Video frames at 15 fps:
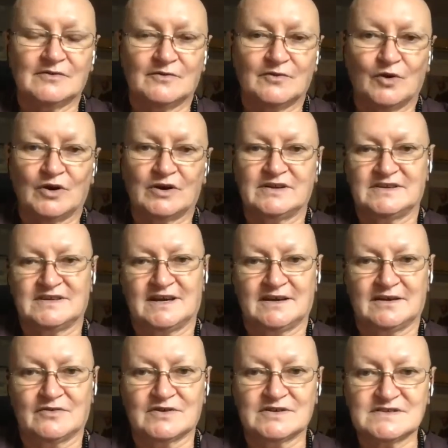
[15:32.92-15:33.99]
for the
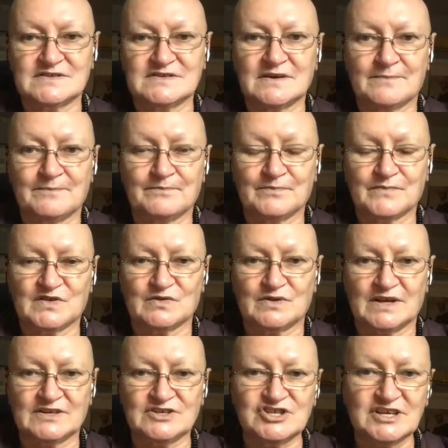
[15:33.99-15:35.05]
tigress so
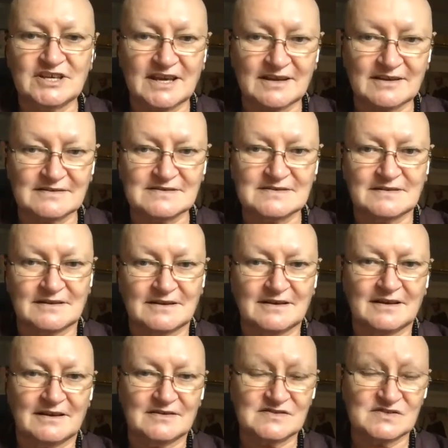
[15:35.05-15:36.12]
that she can
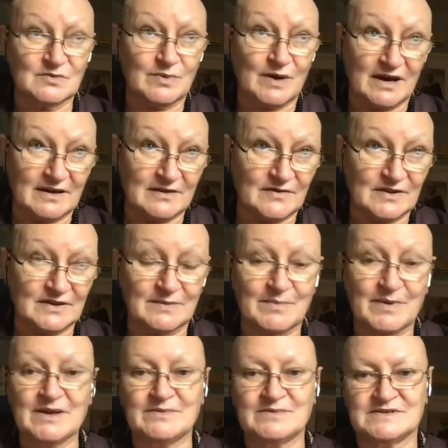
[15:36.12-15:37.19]
survive and the
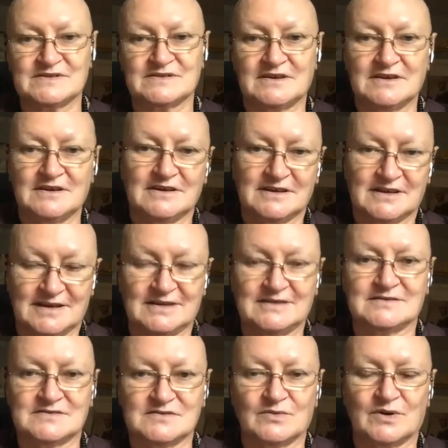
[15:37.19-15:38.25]
babies
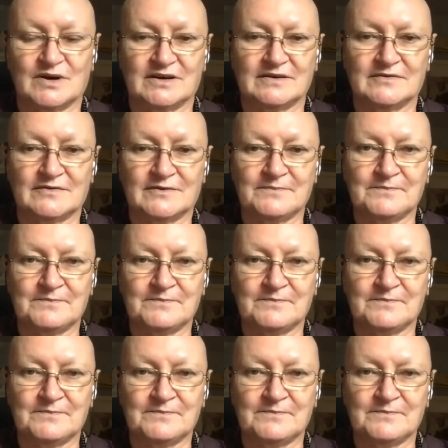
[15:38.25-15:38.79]
can survive.